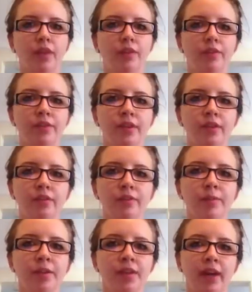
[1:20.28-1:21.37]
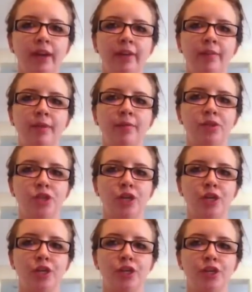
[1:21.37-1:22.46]
The results from the diagram that was
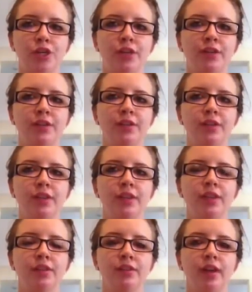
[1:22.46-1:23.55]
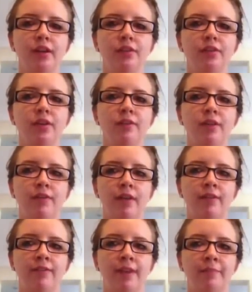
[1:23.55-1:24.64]
shown shows us the cycle of
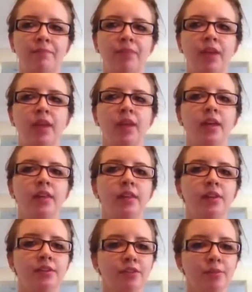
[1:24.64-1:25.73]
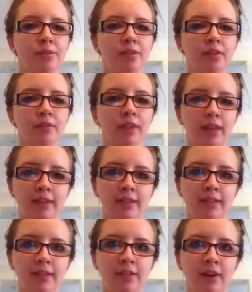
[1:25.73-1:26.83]
FIV. The description of letters
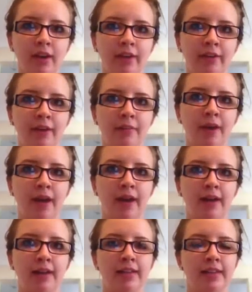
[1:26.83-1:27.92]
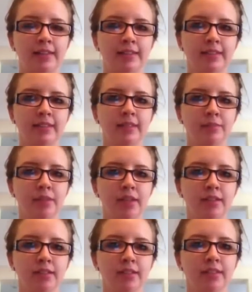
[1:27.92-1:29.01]
in the diagram are S
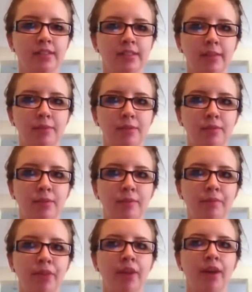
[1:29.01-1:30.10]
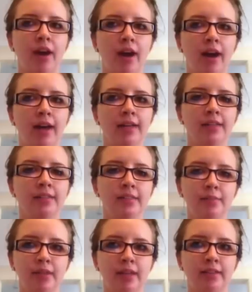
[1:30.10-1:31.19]
symbolizing susceptible, I
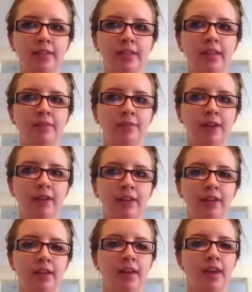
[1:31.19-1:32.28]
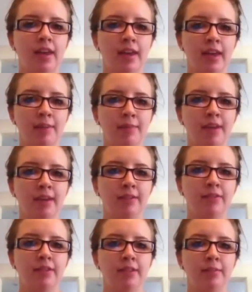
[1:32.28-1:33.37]
symbolizing infected, and M and
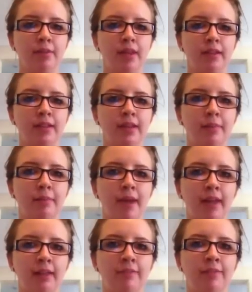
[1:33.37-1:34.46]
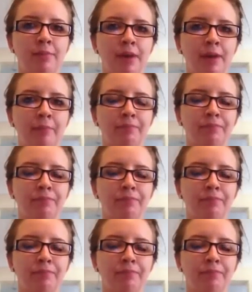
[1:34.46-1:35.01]
F symbolizing male and female.